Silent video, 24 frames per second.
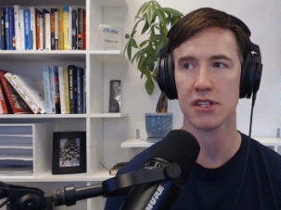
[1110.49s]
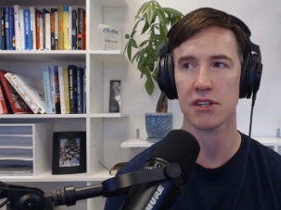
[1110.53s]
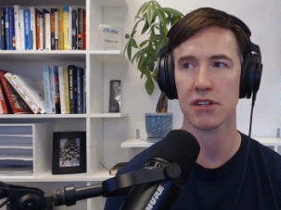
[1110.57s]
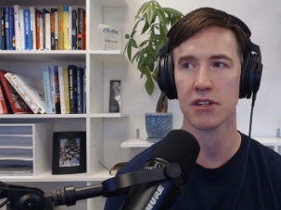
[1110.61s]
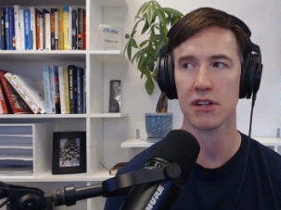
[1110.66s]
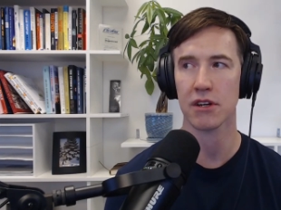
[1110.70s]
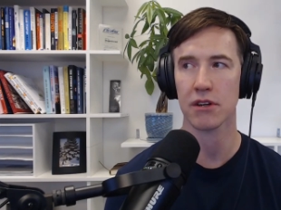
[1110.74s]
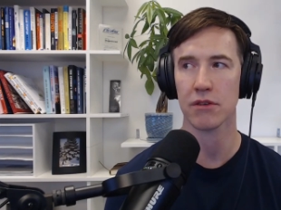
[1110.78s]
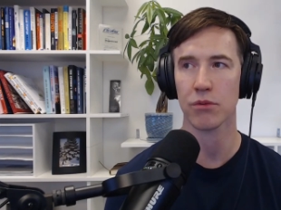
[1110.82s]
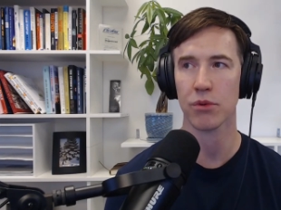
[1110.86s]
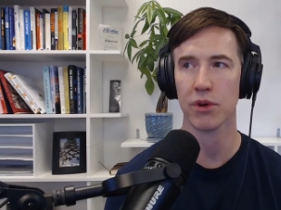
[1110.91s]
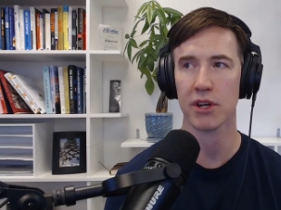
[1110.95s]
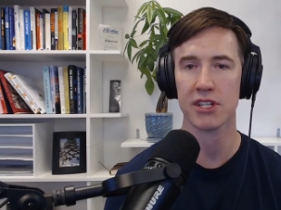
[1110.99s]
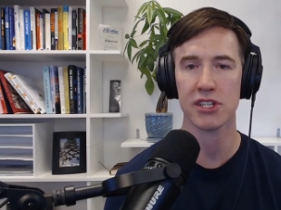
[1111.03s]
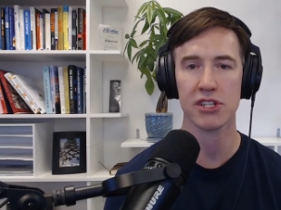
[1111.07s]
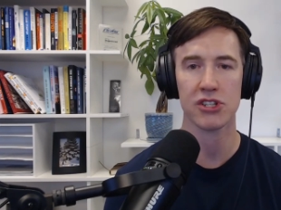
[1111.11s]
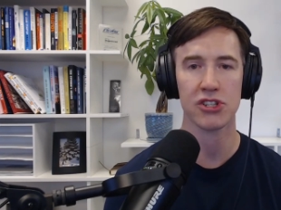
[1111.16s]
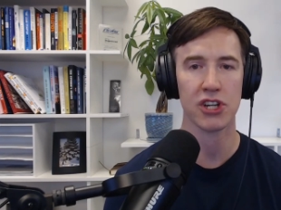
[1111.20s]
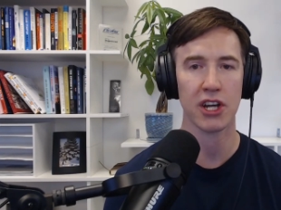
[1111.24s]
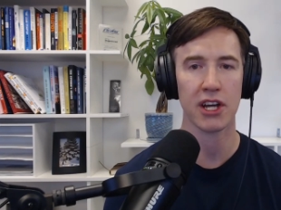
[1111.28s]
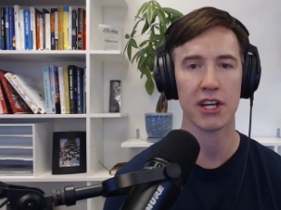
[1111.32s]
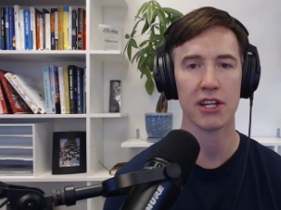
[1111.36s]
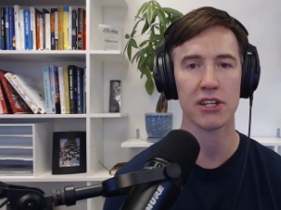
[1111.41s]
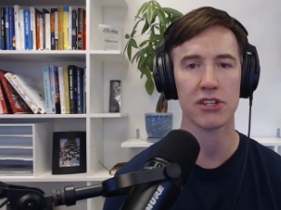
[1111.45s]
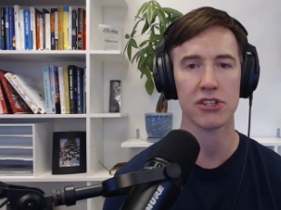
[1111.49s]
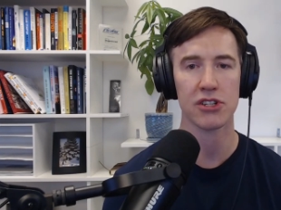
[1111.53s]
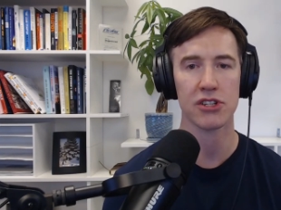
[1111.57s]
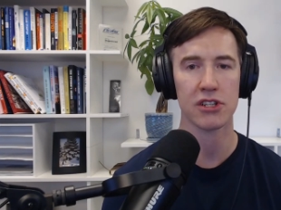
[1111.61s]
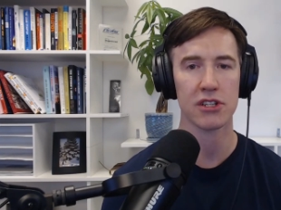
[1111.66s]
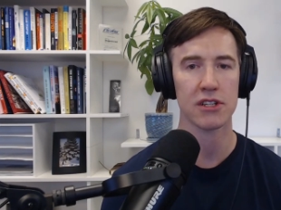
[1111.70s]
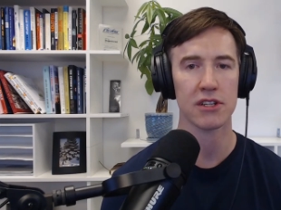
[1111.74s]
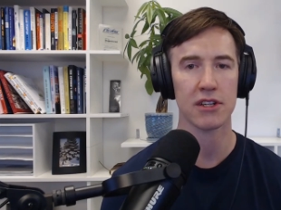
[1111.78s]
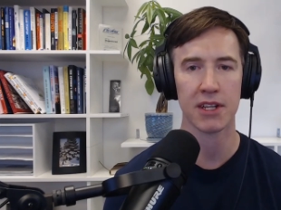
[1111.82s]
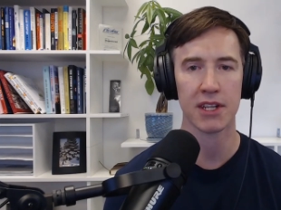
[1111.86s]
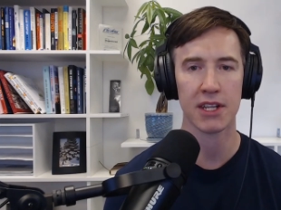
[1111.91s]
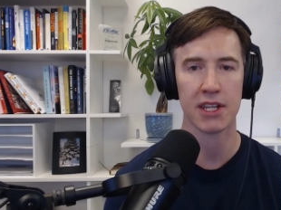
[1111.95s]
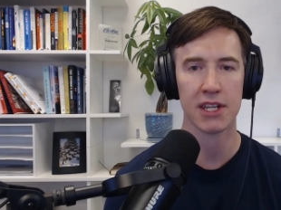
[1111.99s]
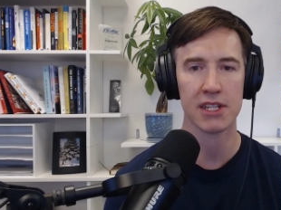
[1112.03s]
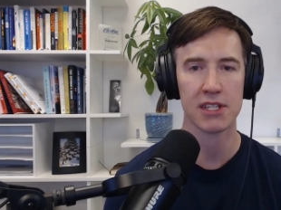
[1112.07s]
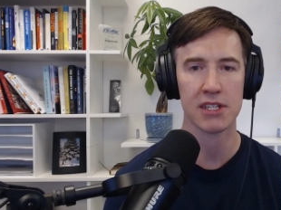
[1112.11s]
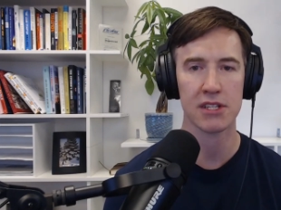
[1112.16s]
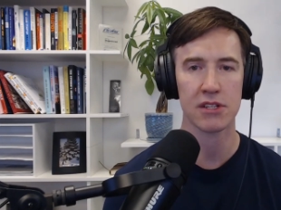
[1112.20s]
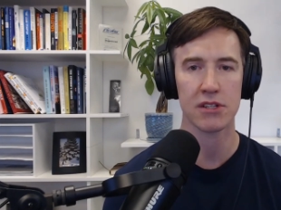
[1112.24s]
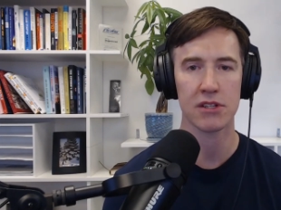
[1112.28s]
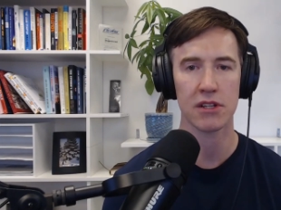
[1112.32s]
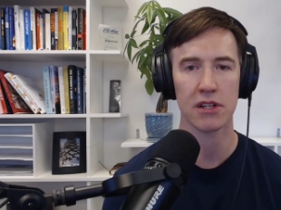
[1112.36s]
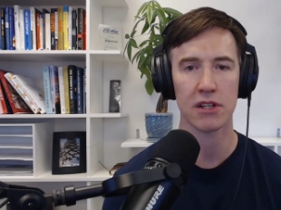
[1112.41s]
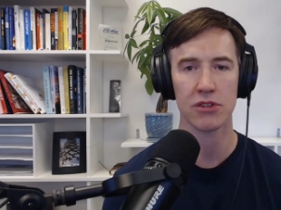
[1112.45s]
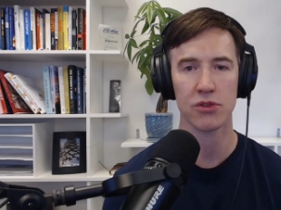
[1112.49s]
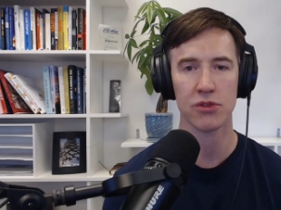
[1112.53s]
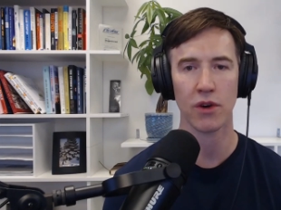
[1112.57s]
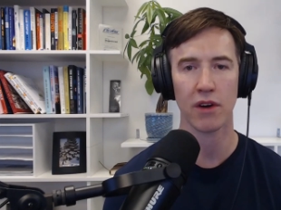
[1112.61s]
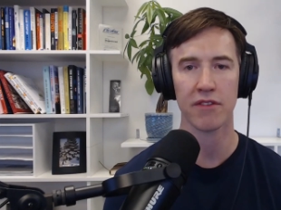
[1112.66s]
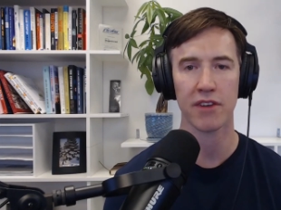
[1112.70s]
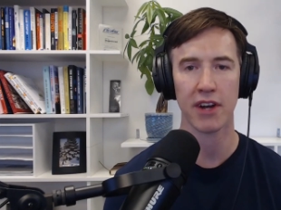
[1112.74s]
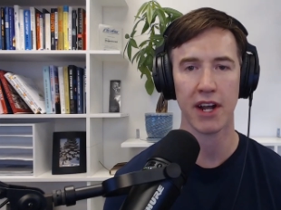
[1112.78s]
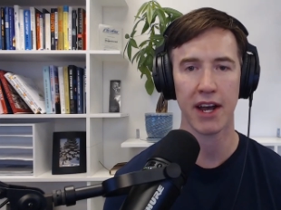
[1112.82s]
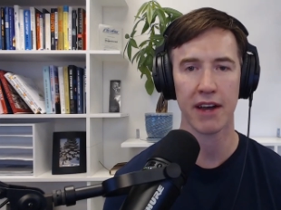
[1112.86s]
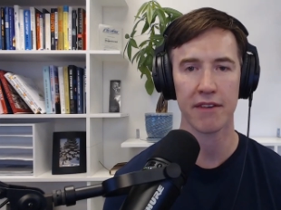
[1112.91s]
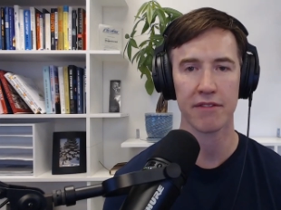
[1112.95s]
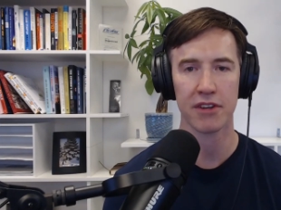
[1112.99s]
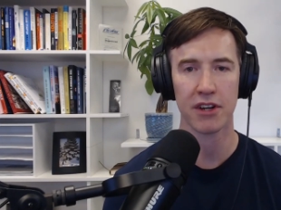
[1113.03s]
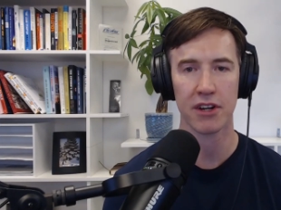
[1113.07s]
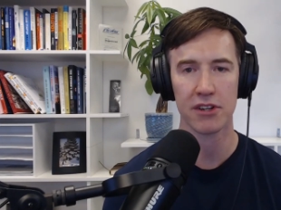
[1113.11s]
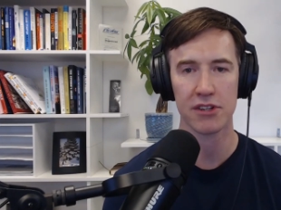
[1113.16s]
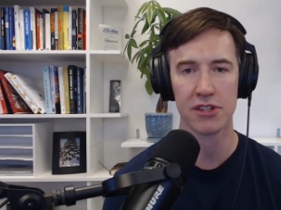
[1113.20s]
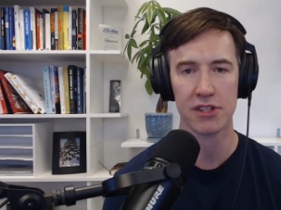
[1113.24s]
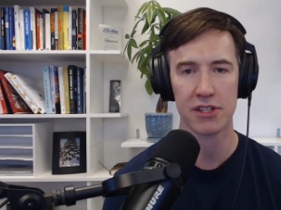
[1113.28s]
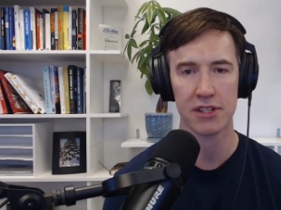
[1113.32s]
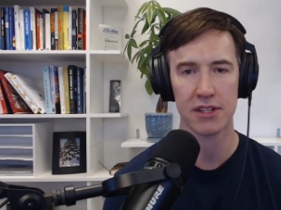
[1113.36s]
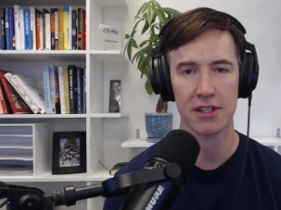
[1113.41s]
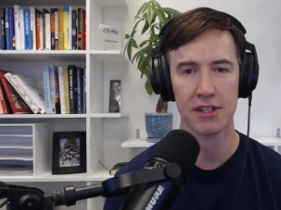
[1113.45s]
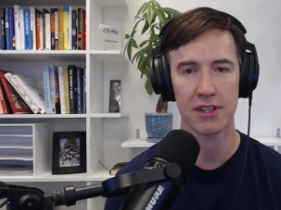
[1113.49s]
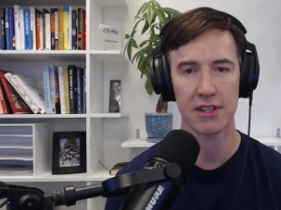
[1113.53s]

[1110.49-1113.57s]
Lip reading: what's changed in these 12 and a half years?